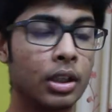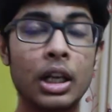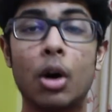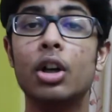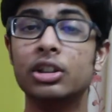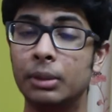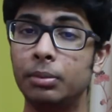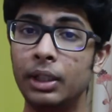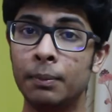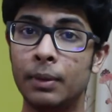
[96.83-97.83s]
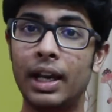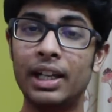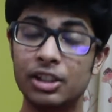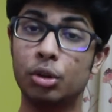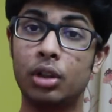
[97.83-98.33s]
Now, something
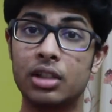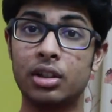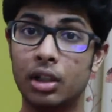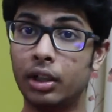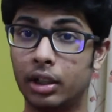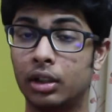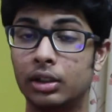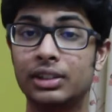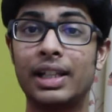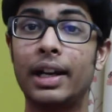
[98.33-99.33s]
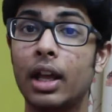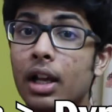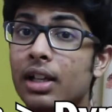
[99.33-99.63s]
else to consider here is that